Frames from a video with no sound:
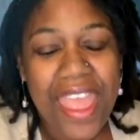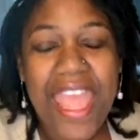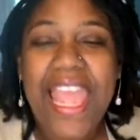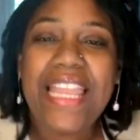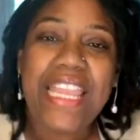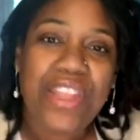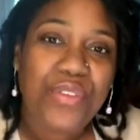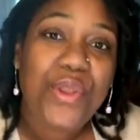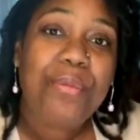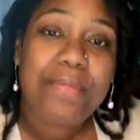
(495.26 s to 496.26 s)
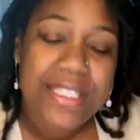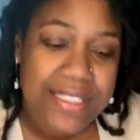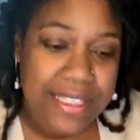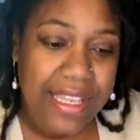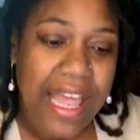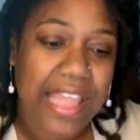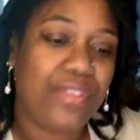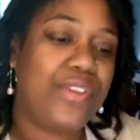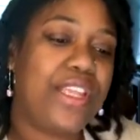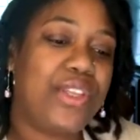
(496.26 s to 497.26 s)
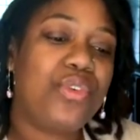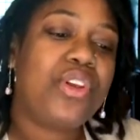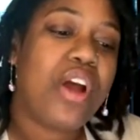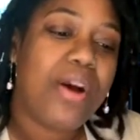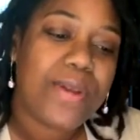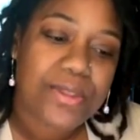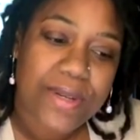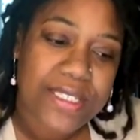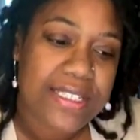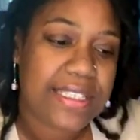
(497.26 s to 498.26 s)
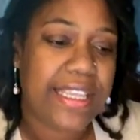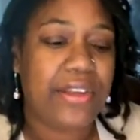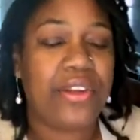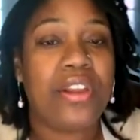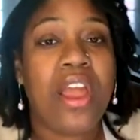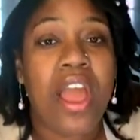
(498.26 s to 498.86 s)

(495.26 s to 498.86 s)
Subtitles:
And if you missed the live feed, you can always watch it later